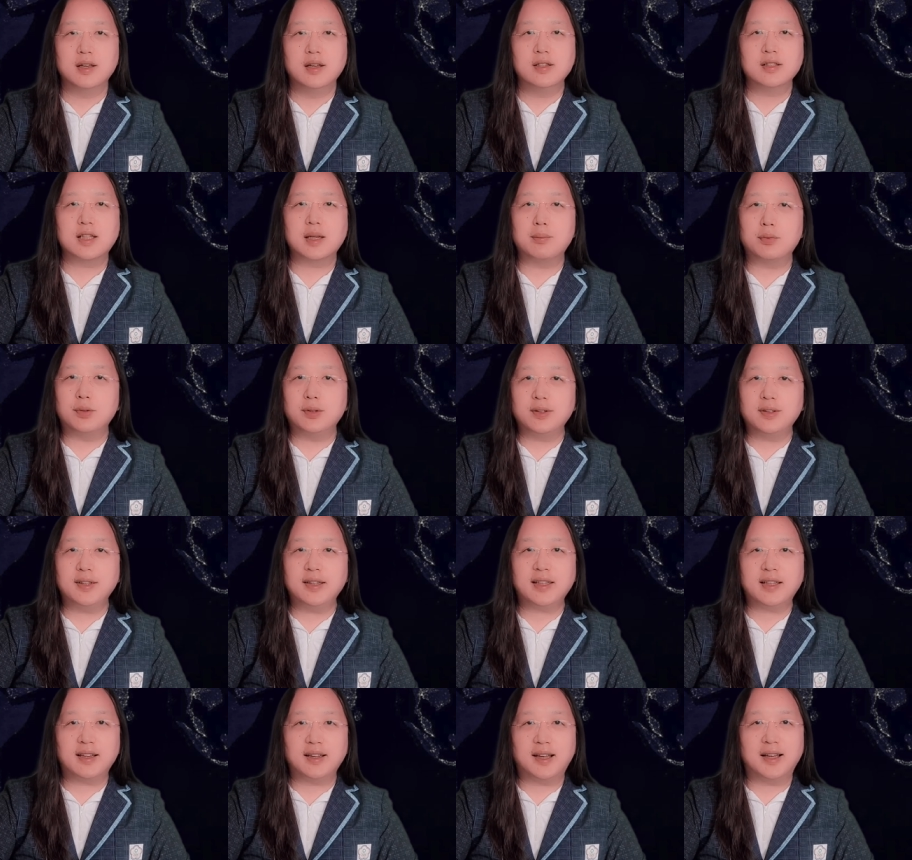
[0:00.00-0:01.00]
So I'm
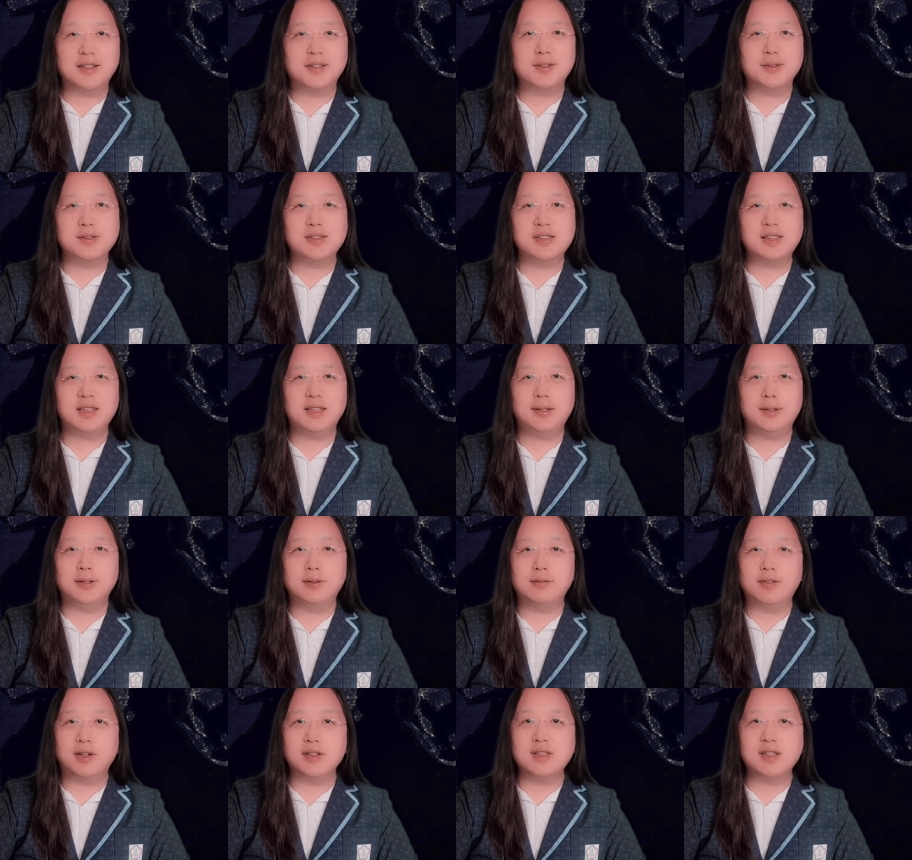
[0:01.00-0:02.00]
really glad to see
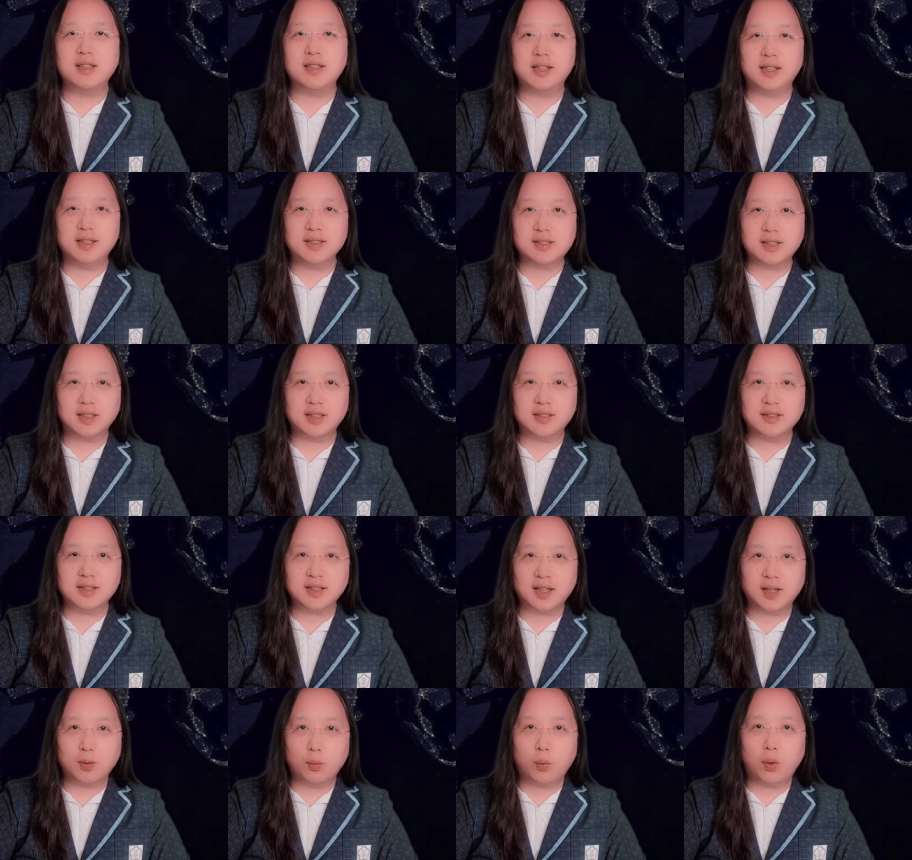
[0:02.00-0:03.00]
universities in
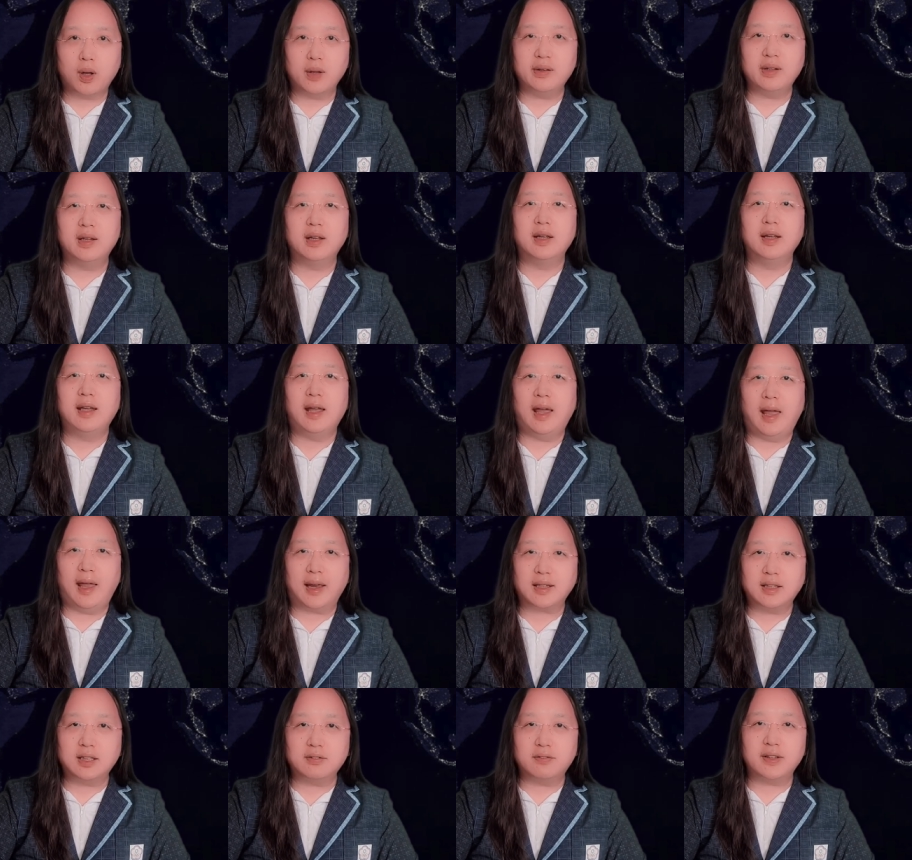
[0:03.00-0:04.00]
Taiwan
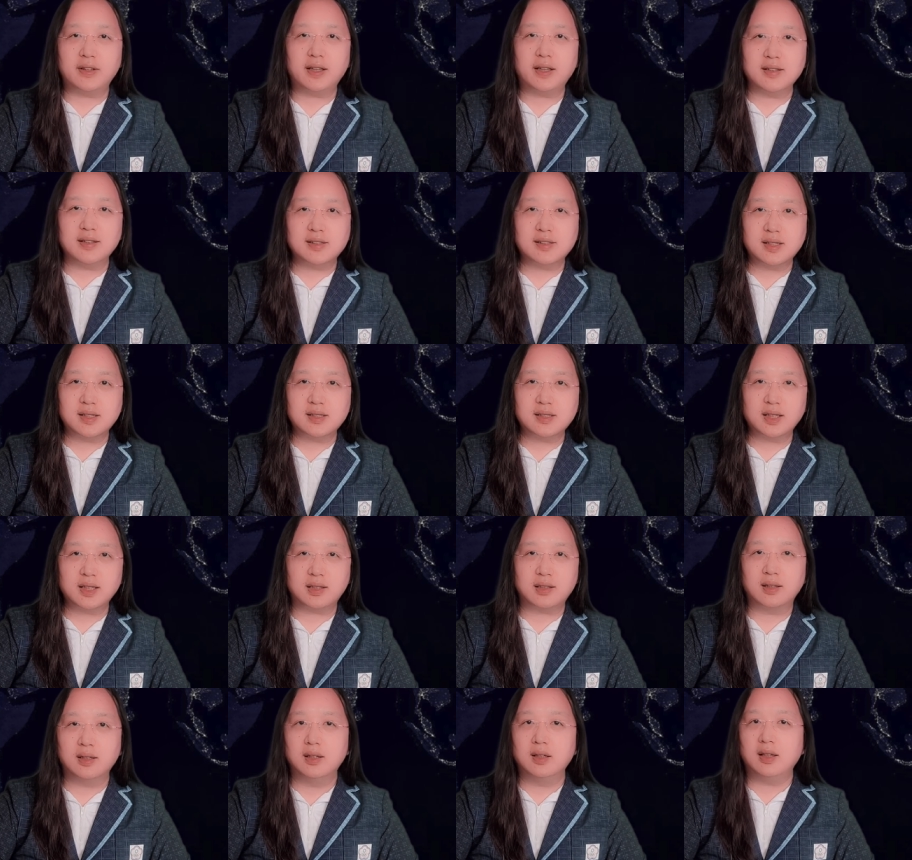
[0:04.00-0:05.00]
actively
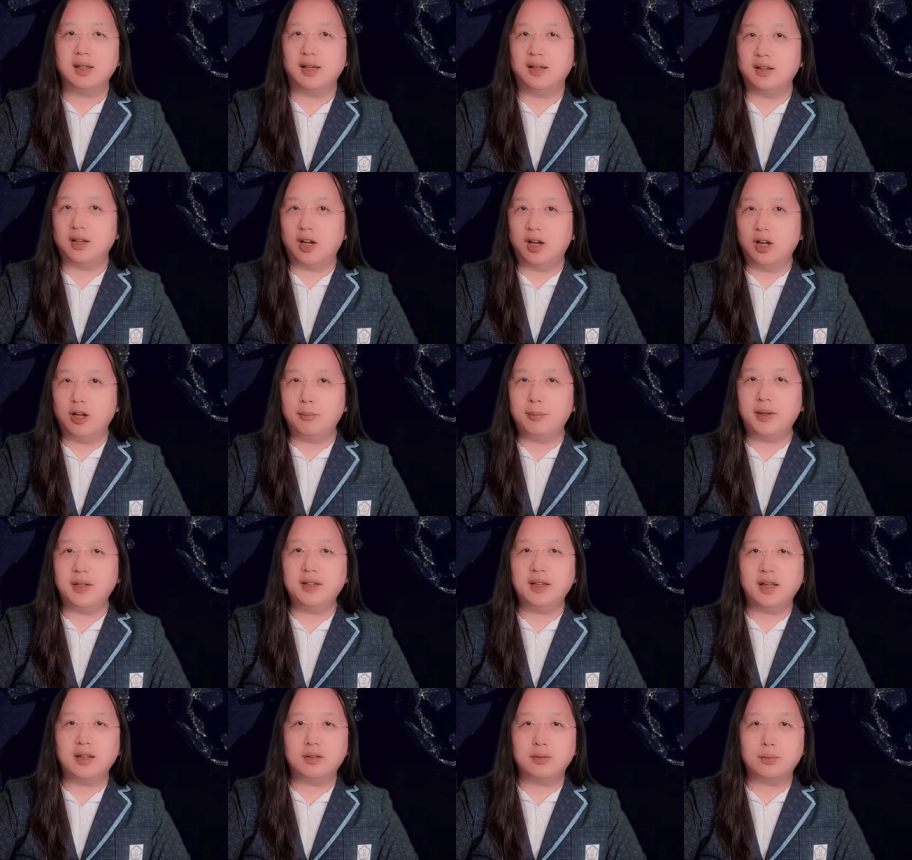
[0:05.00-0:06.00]
assisting in
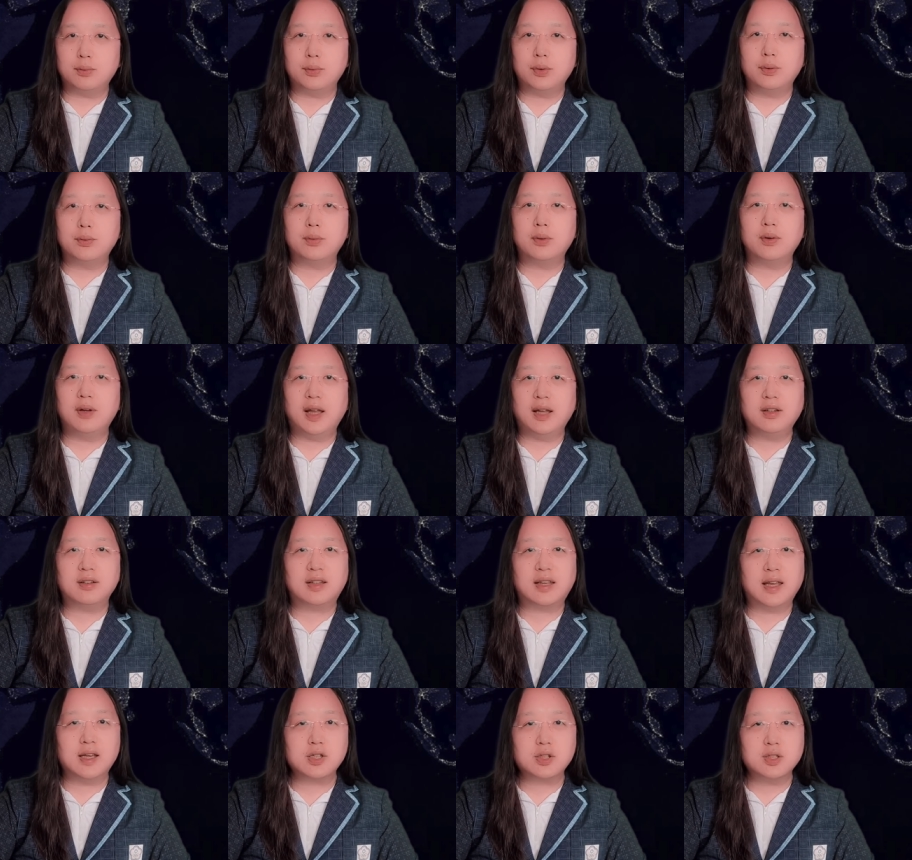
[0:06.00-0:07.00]
urban and rural
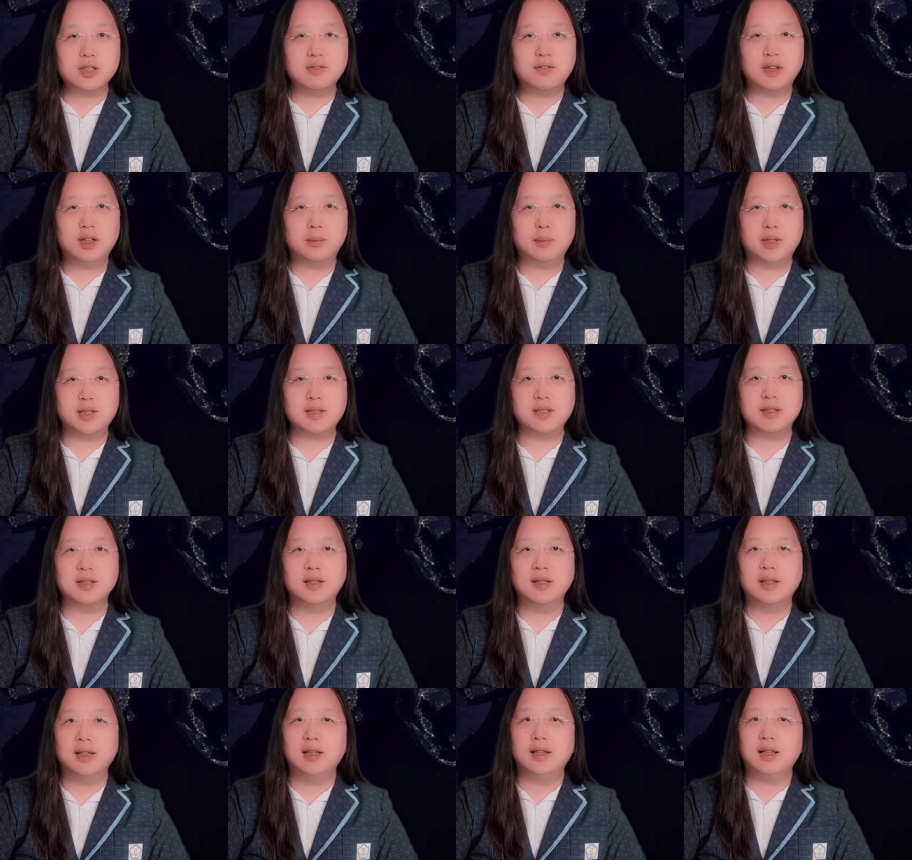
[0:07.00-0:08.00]
education development,
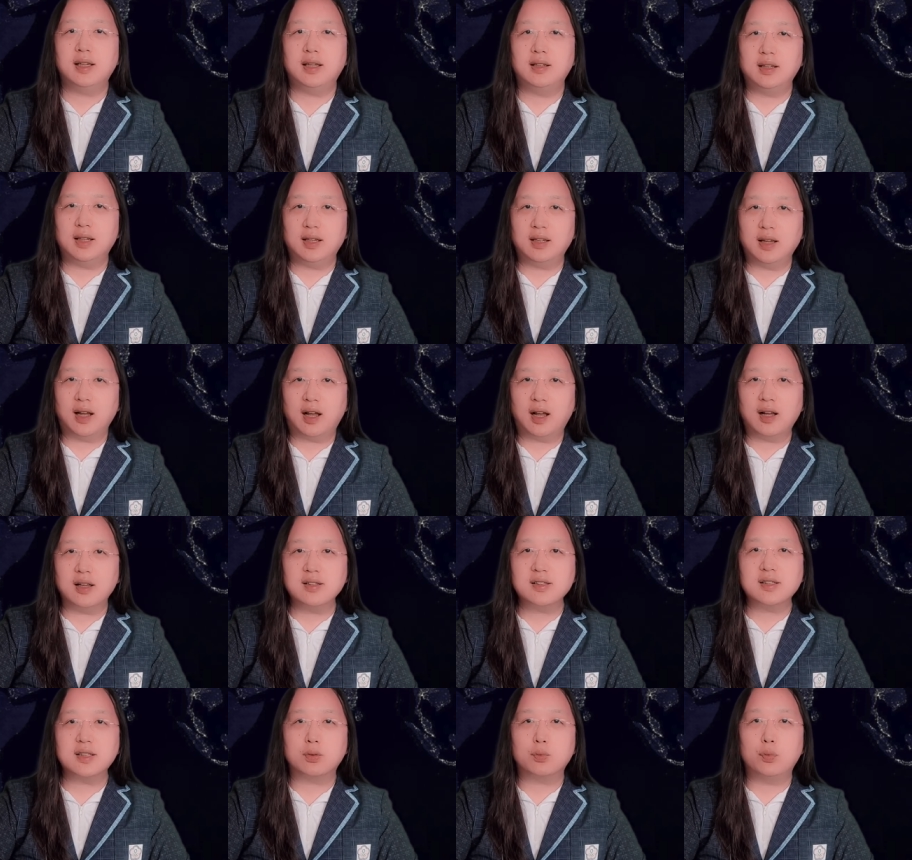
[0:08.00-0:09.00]
in
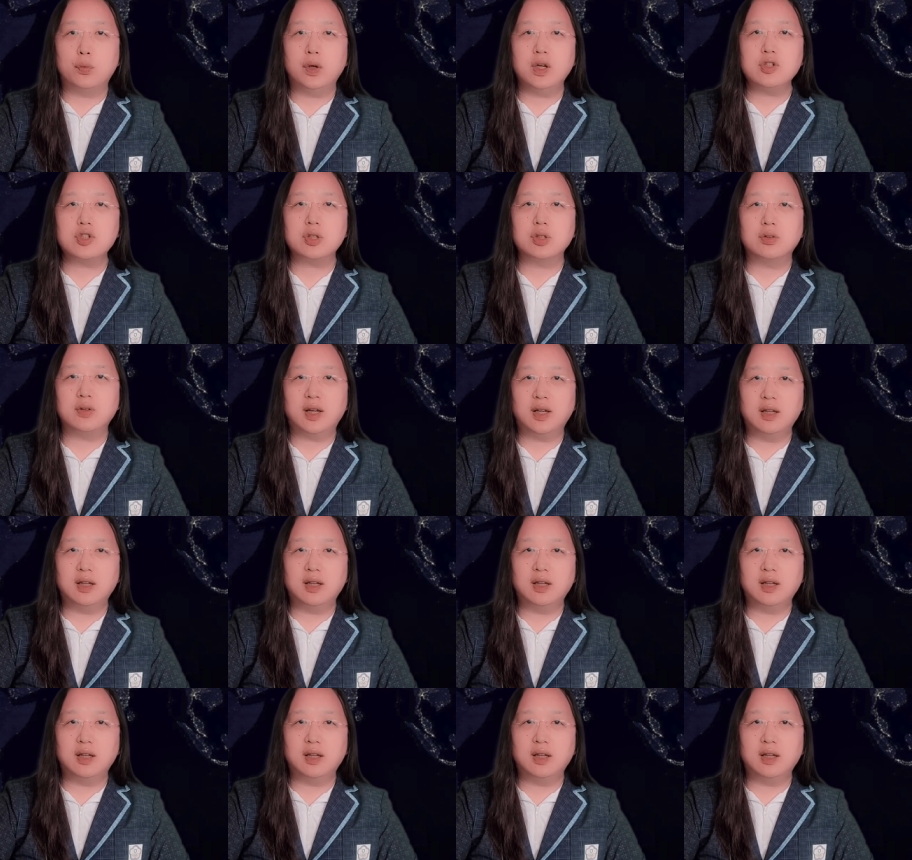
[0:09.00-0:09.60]
enhancing regional